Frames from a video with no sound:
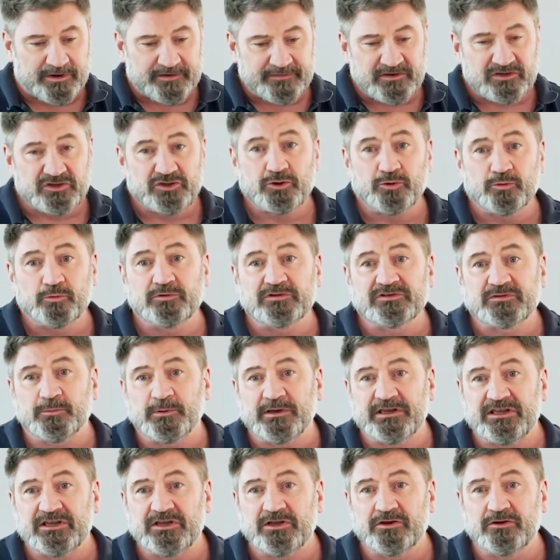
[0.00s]
of the tools we
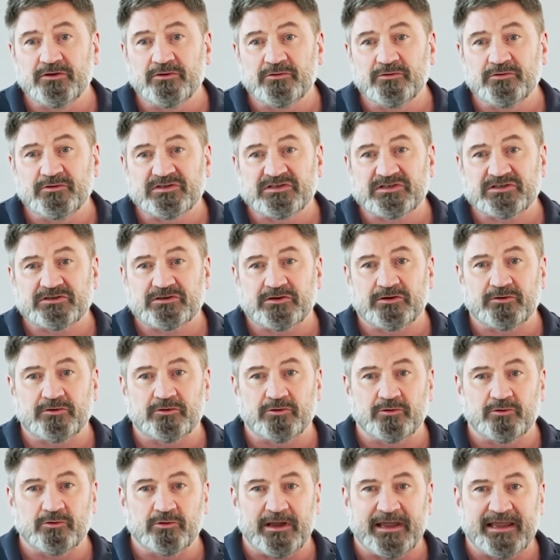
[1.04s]
use
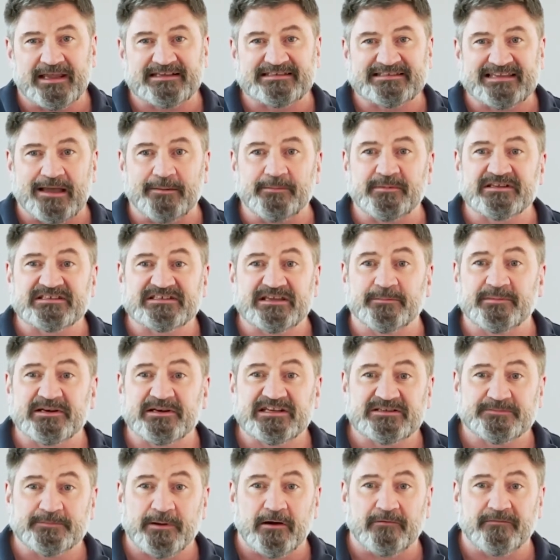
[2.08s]
to examine
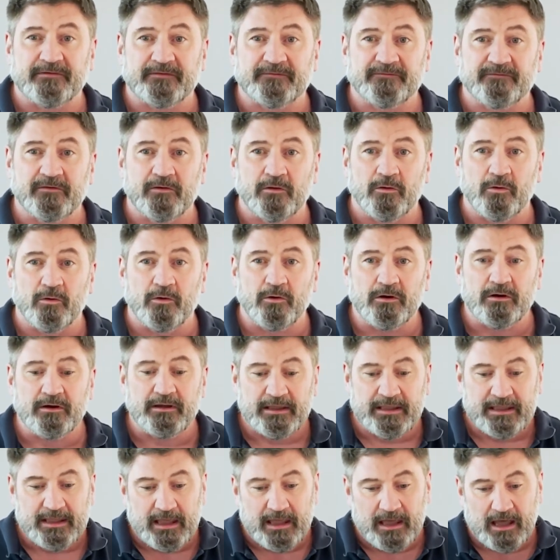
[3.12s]
somebody's pelvic floor
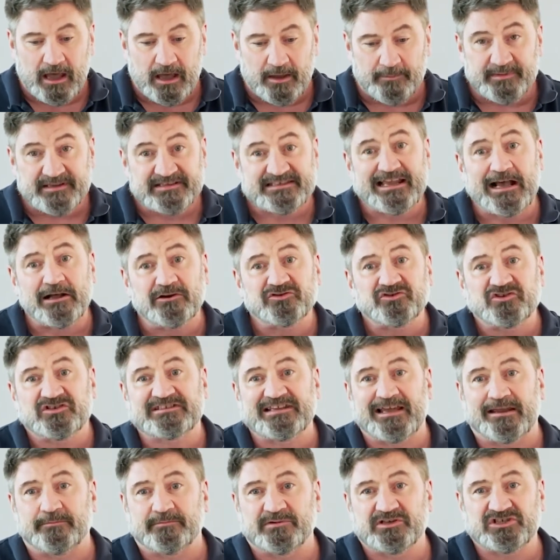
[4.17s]
is the
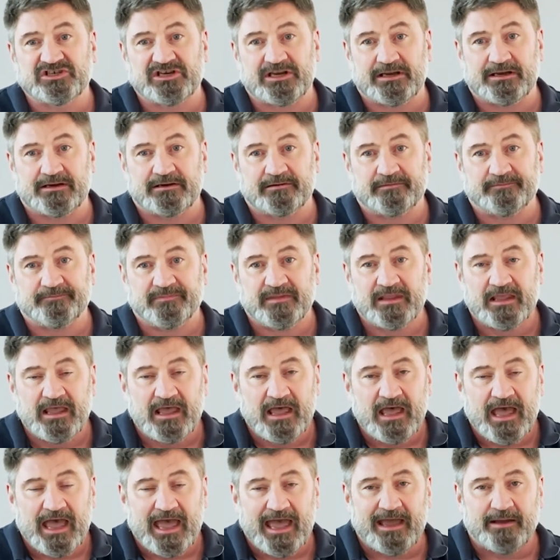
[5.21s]
ultrasound
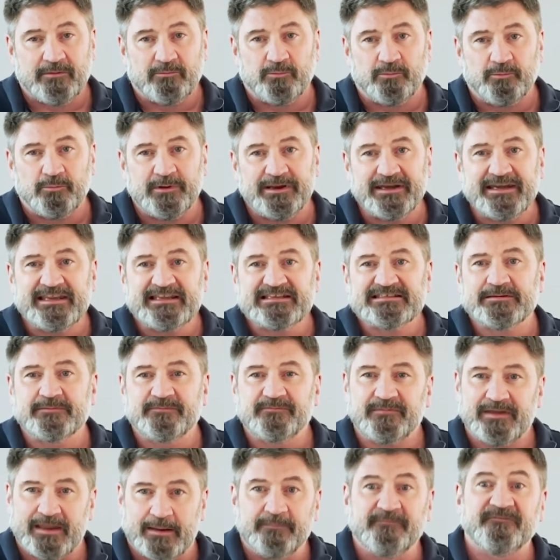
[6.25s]
machine. And we need
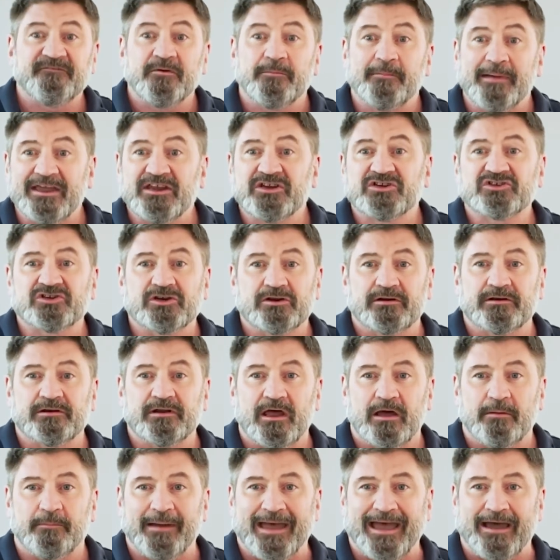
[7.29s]
some information
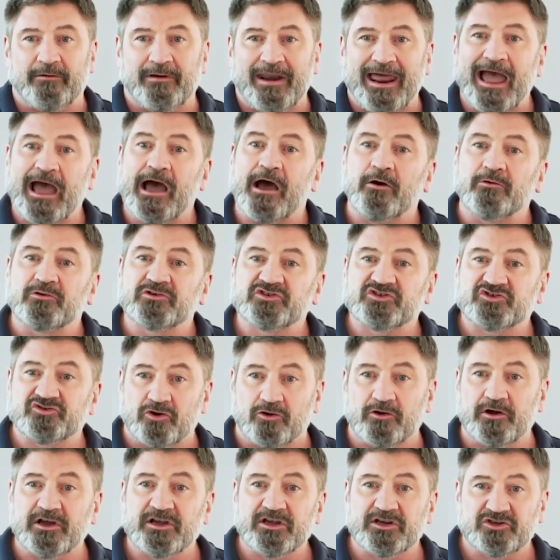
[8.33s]
about how
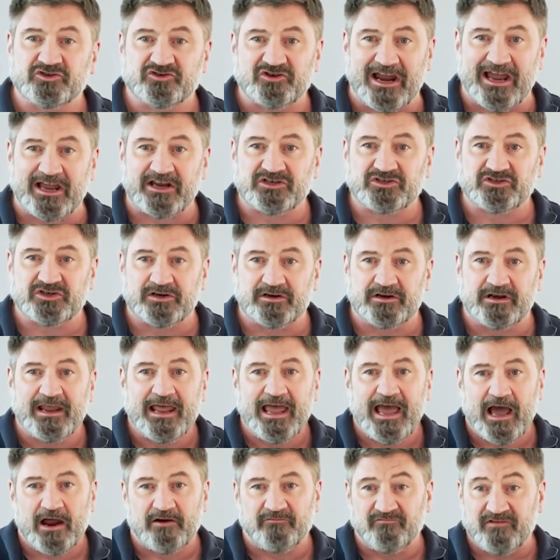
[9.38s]
strong a
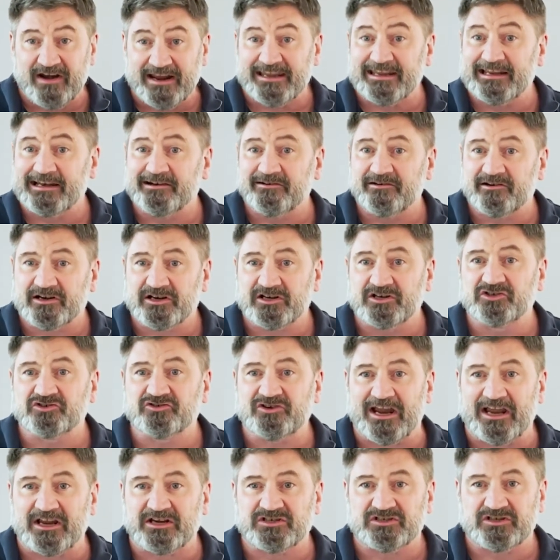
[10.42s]
contraction, how regular a
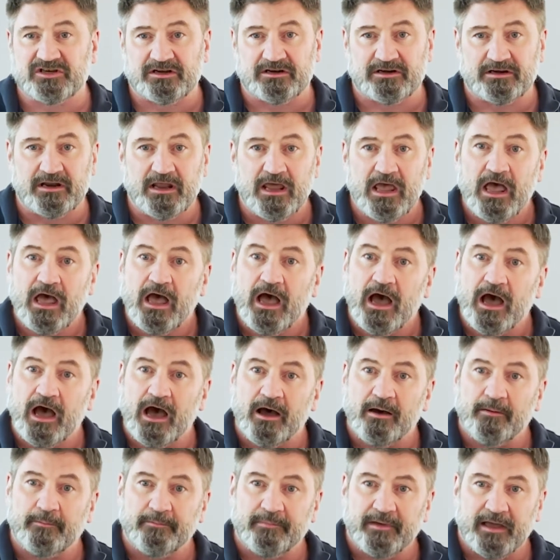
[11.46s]
contraction,
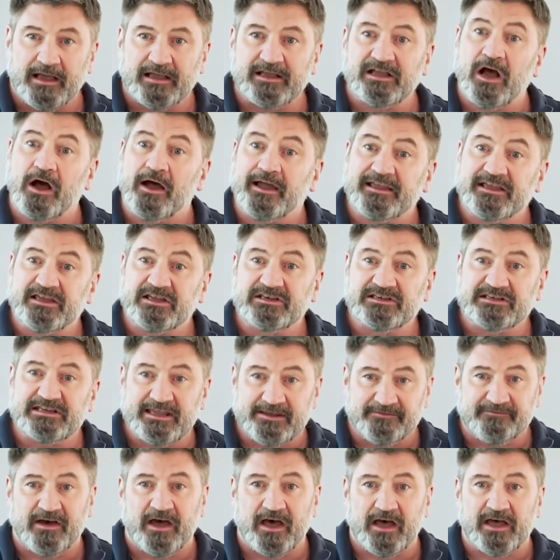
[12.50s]
a guy can
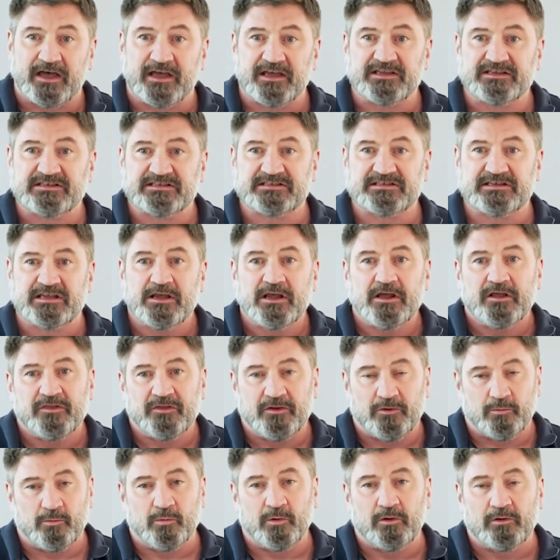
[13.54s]
give us
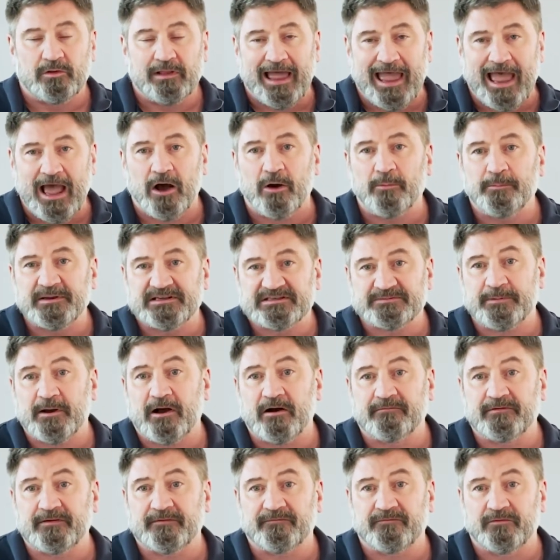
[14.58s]
that will help his
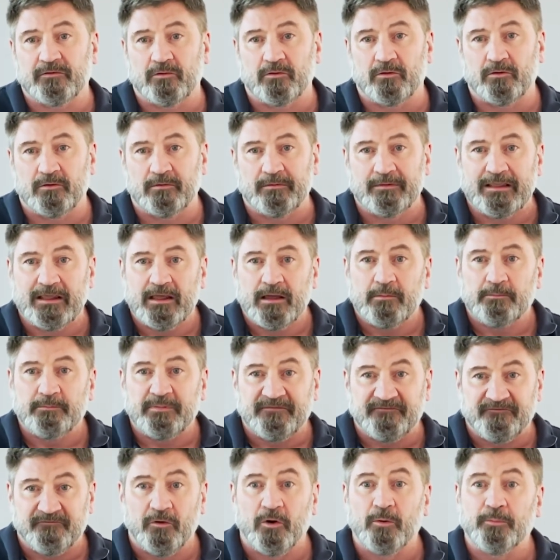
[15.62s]
pelvic floor
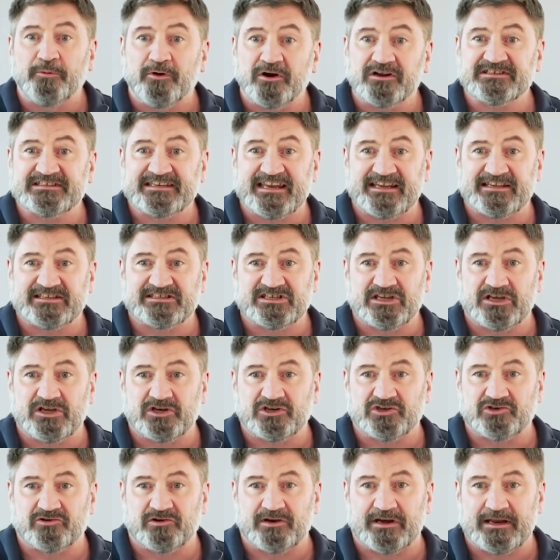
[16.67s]
before prostate
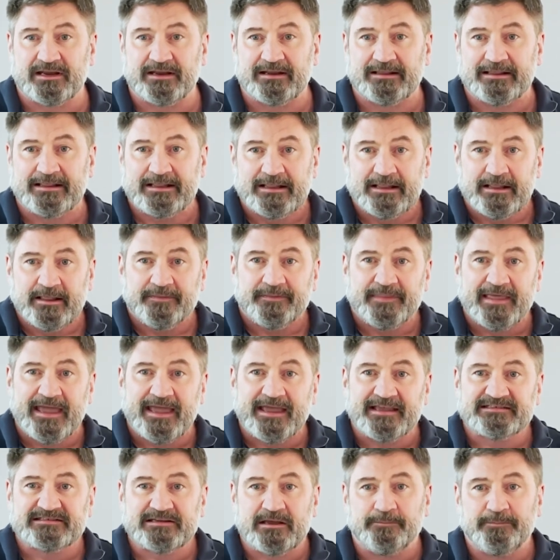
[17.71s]
surgery.
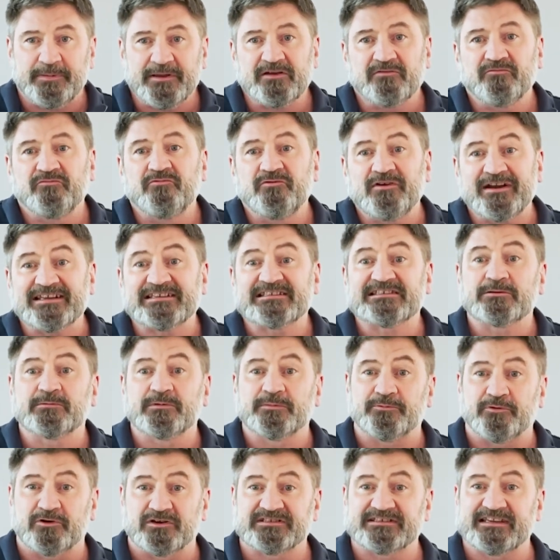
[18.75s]
There's a big risk
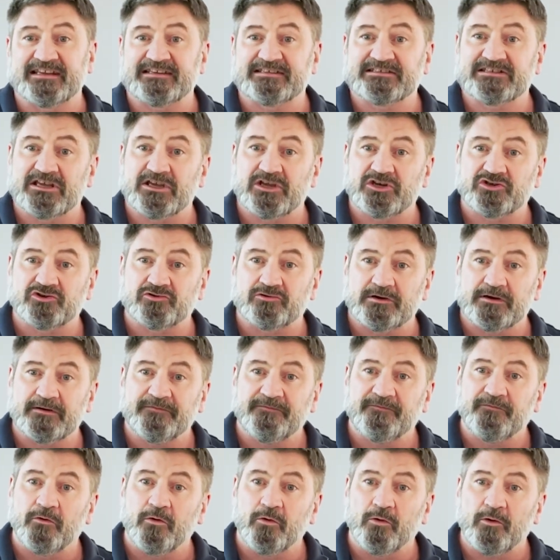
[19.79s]
with prostate surgery
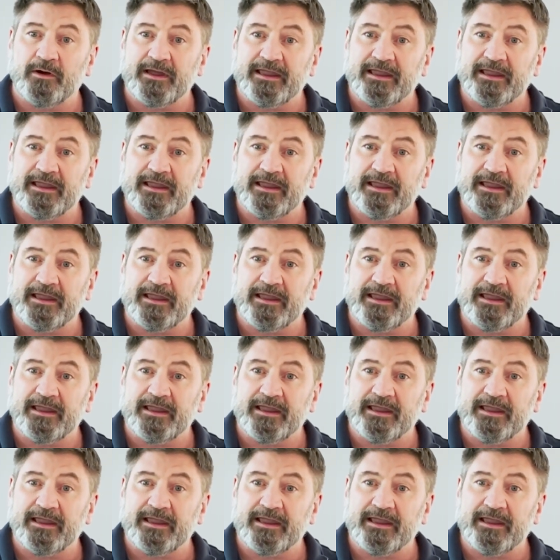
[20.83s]
for